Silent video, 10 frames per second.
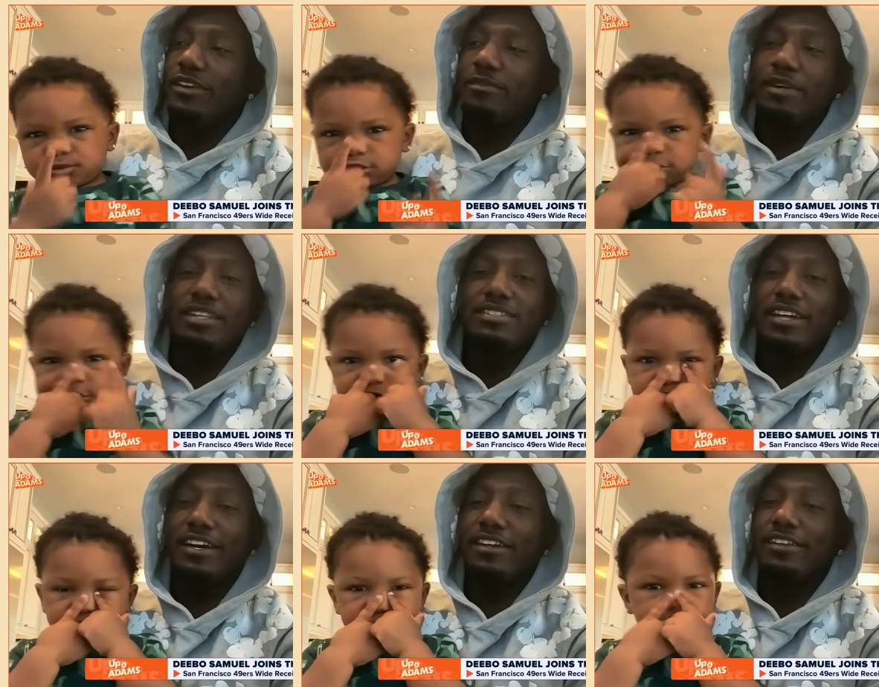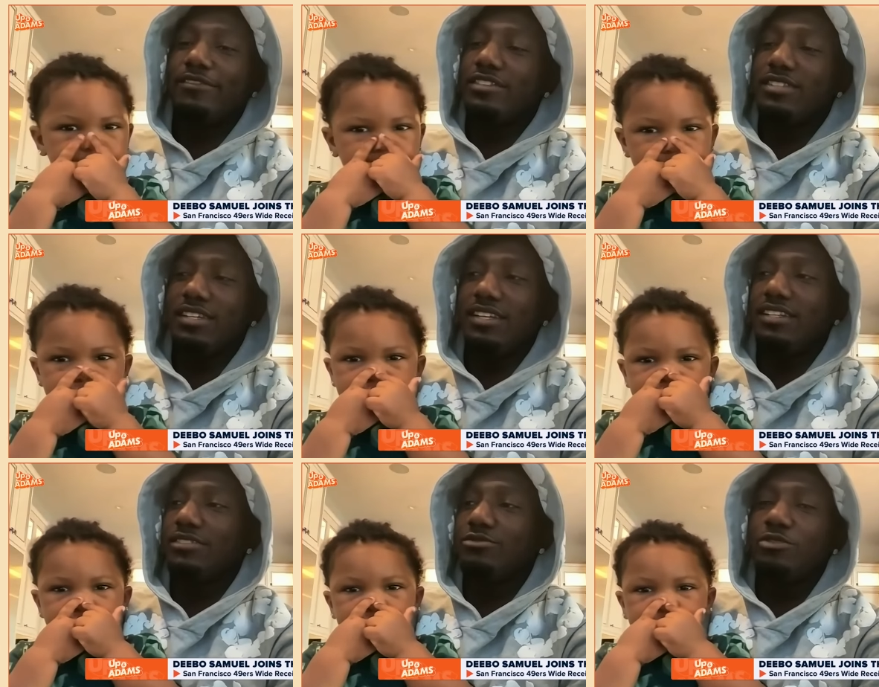Speaker 1: know everybody tired and
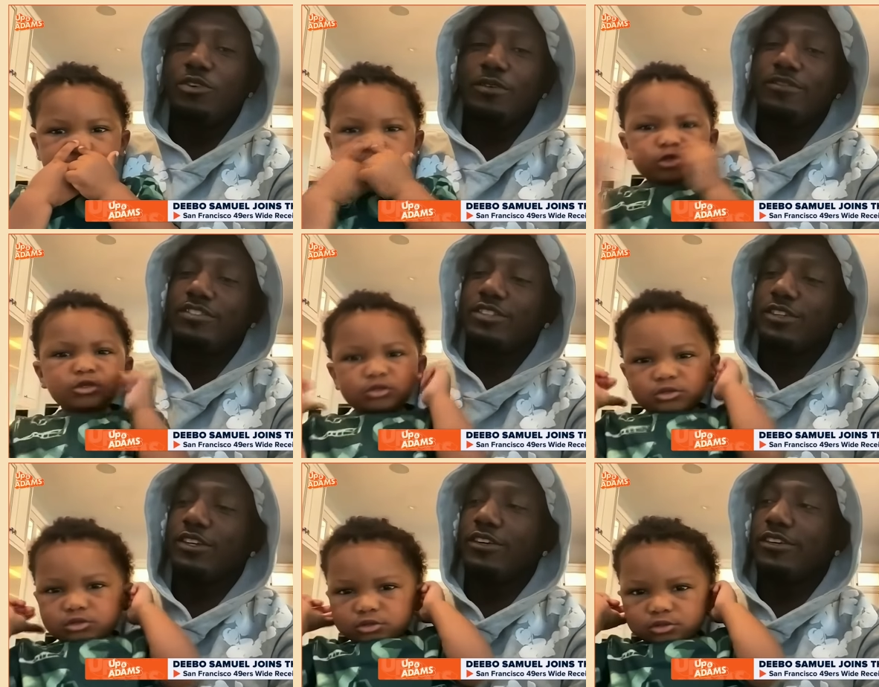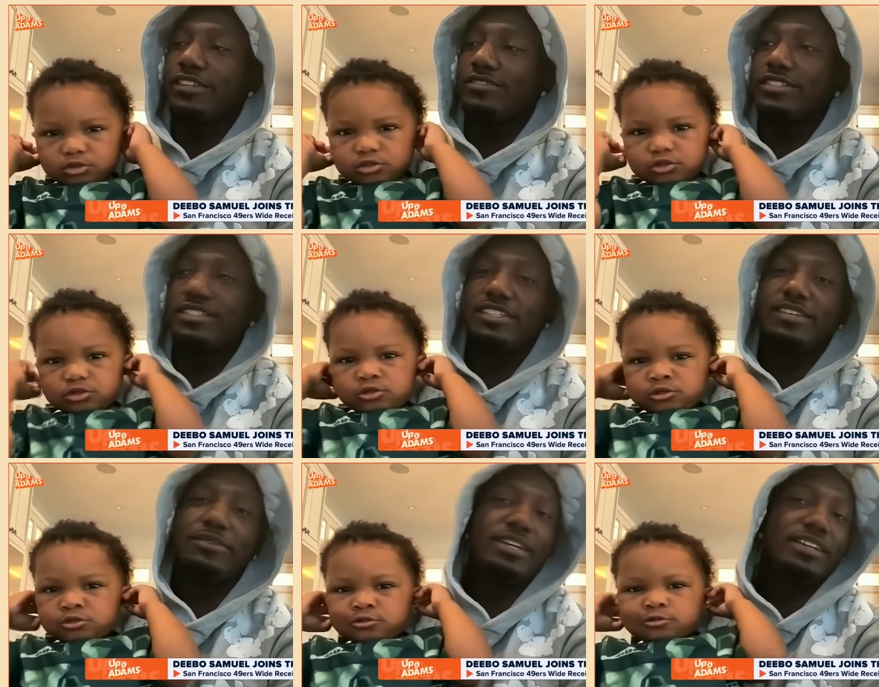fatigued. We've been going for so long. It was good
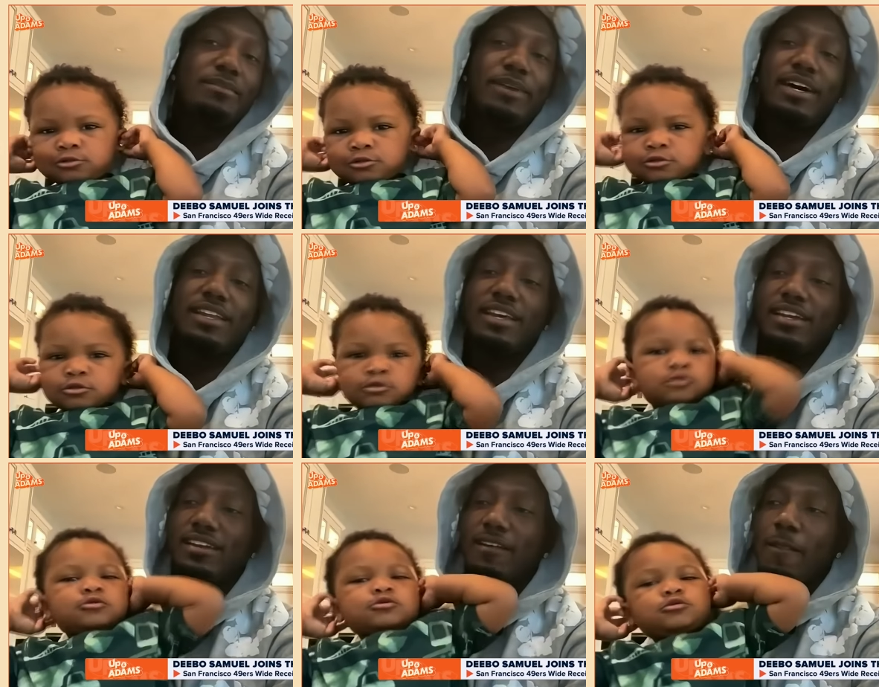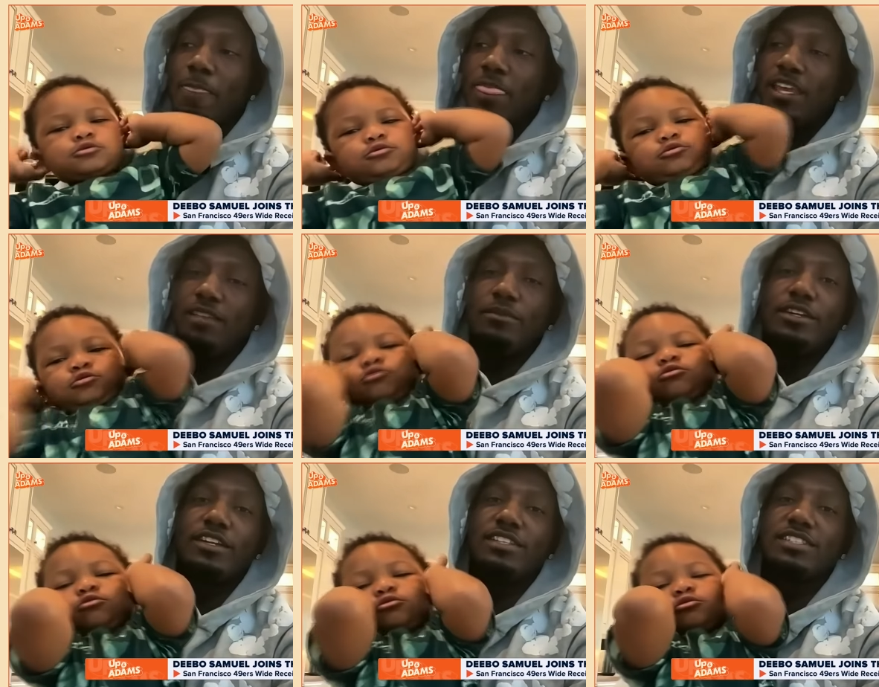that we get a bye like in the
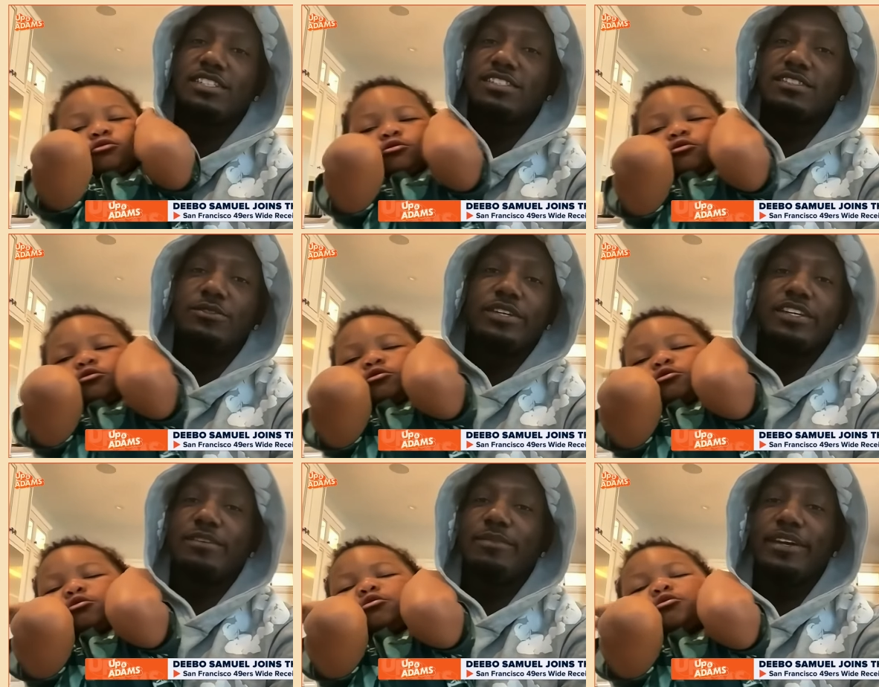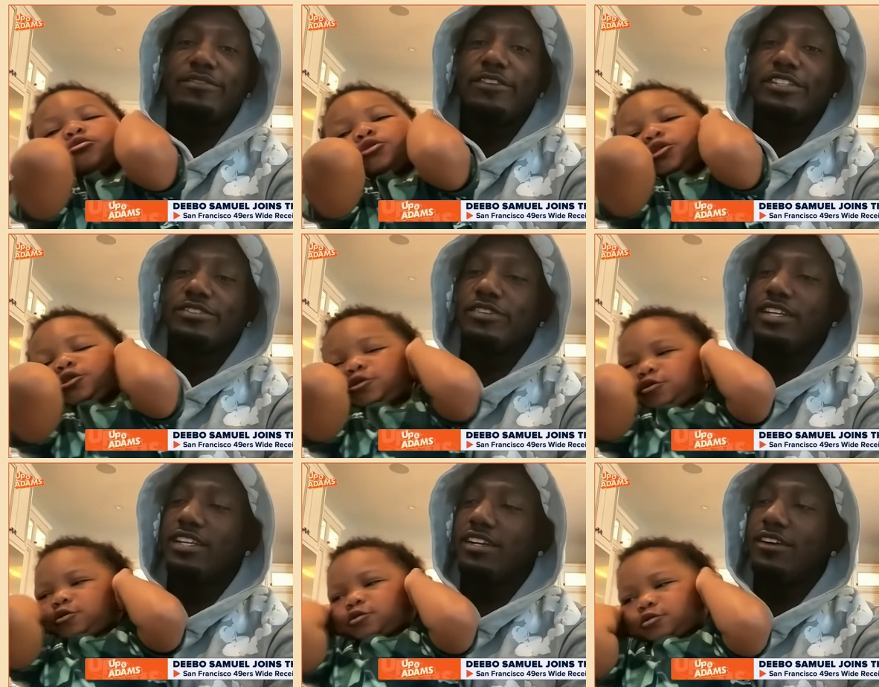middle of the season, so we can come back fresh and ready to